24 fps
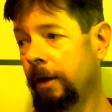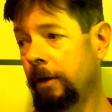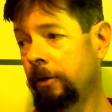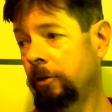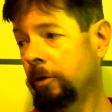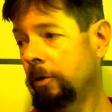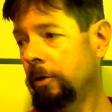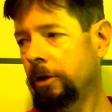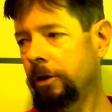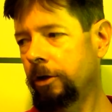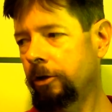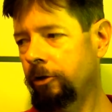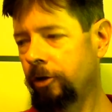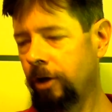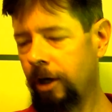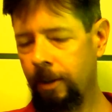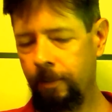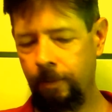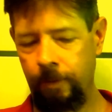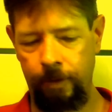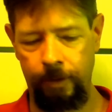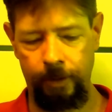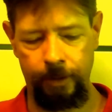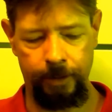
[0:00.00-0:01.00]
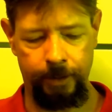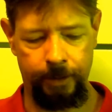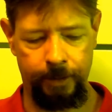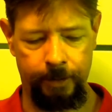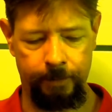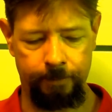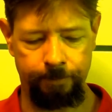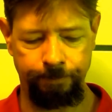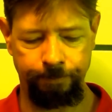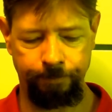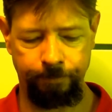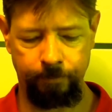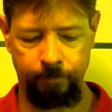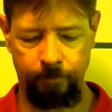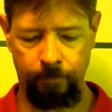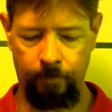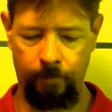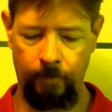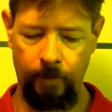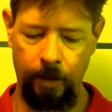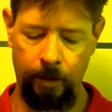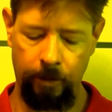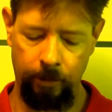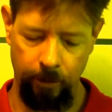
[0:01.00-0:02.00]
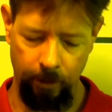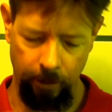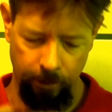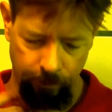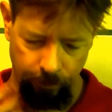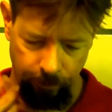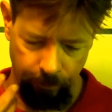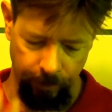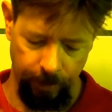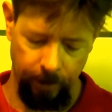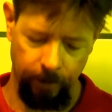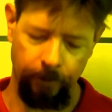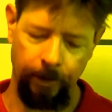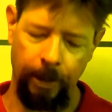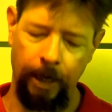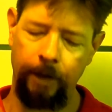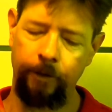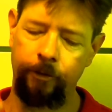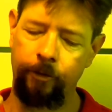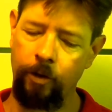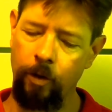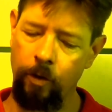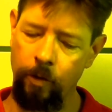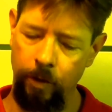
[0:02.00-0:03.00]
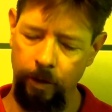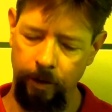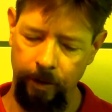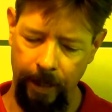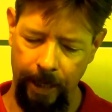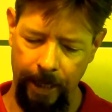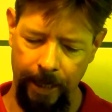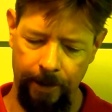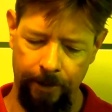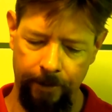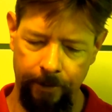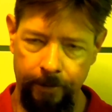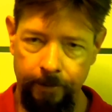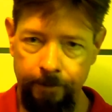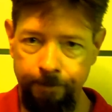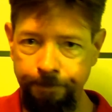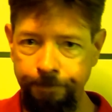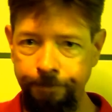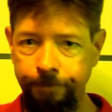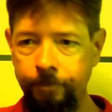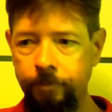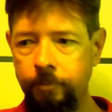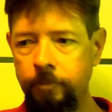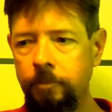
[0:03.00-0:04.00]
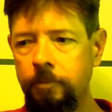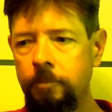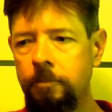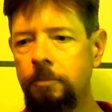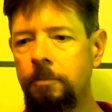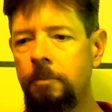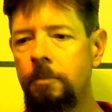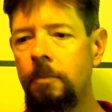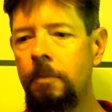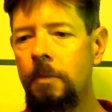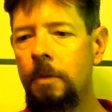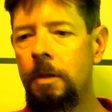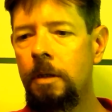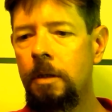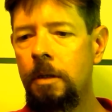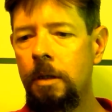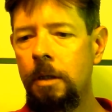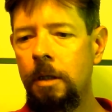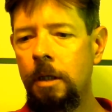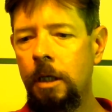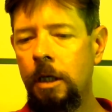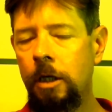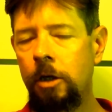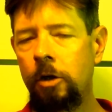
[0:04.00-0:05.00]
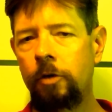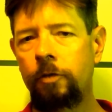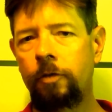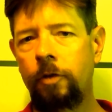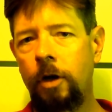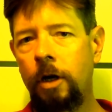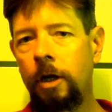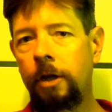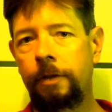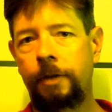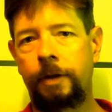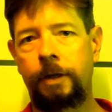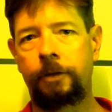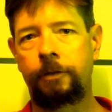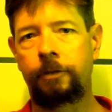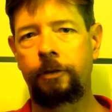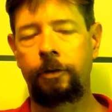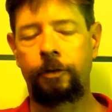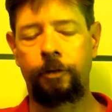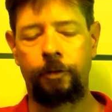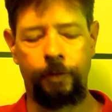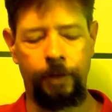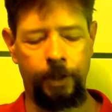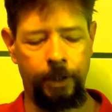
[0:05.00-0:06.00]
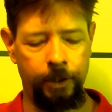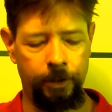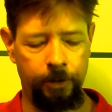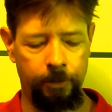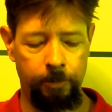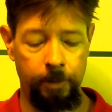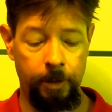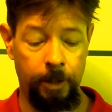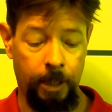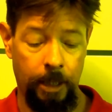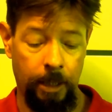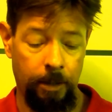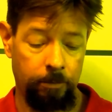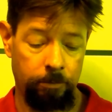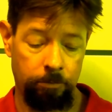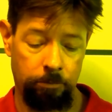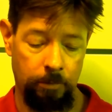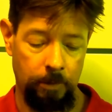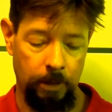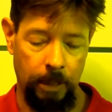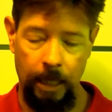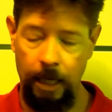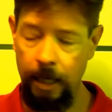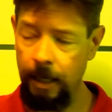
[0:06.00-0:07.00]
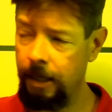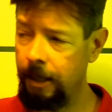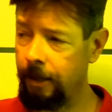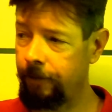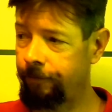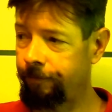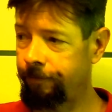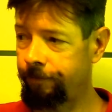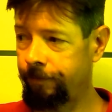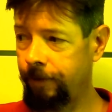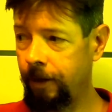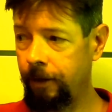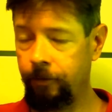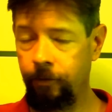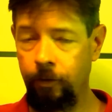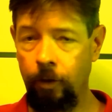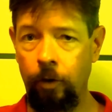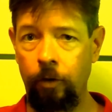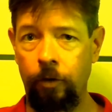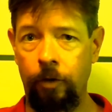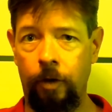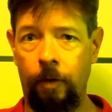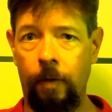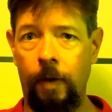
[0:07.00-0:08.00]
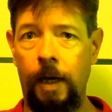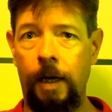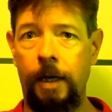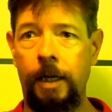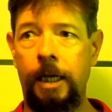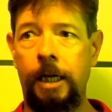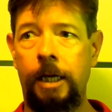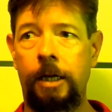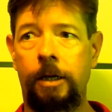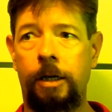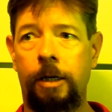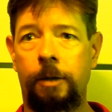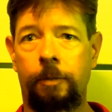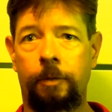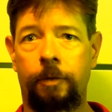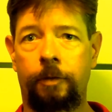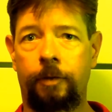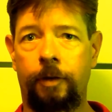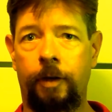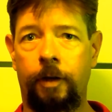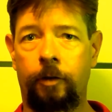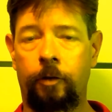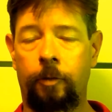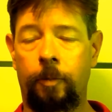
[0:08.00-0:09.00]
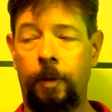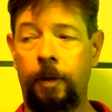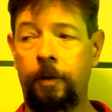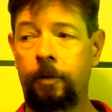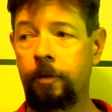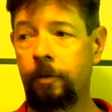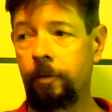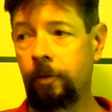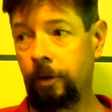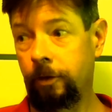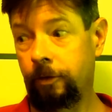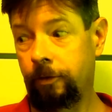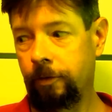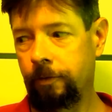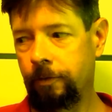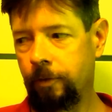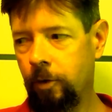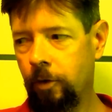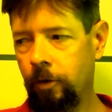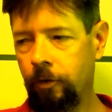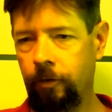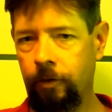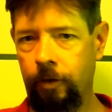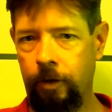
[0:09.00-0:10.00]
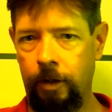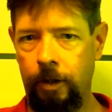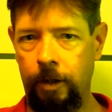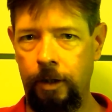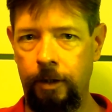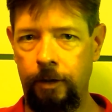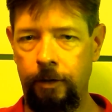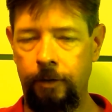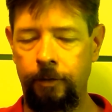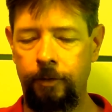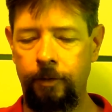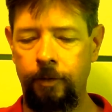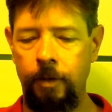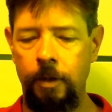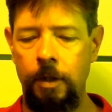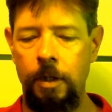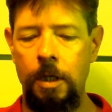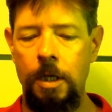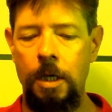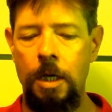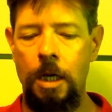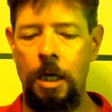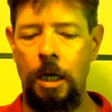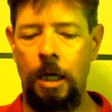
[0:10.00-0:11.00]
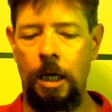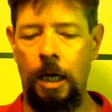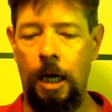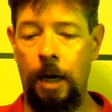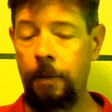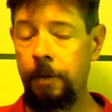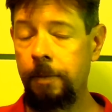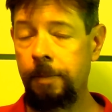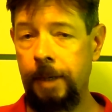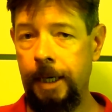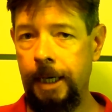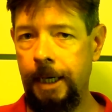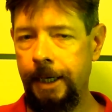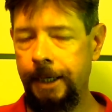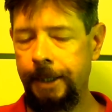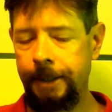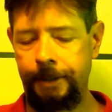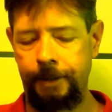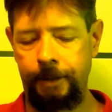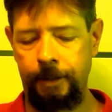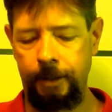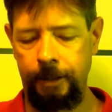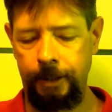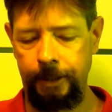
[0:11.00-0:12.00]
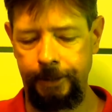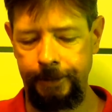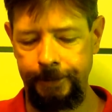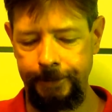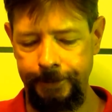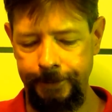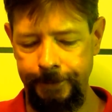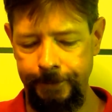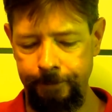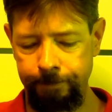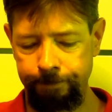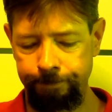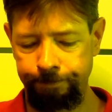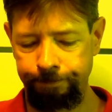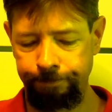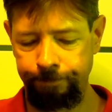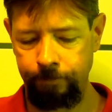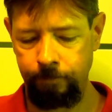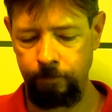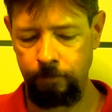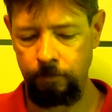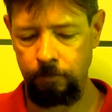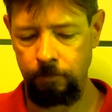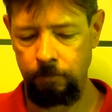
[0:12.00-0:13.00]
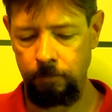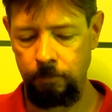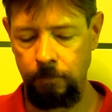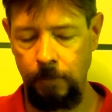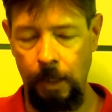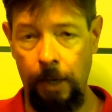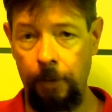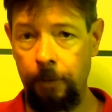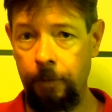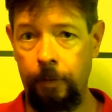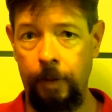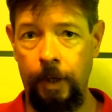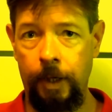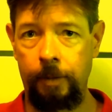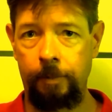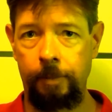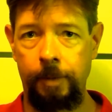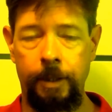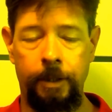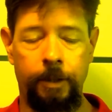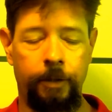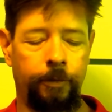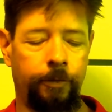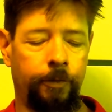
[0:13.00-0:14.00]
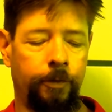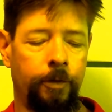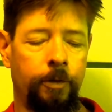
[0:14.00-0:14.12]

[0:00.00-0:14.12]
They do a good job with it. Um, it does feel nice going down. And overall, I think it's just a very good beer. I, I, if they sold it around here and it was inexpensive, which of course it is, I would buy it and um, I would recommend it.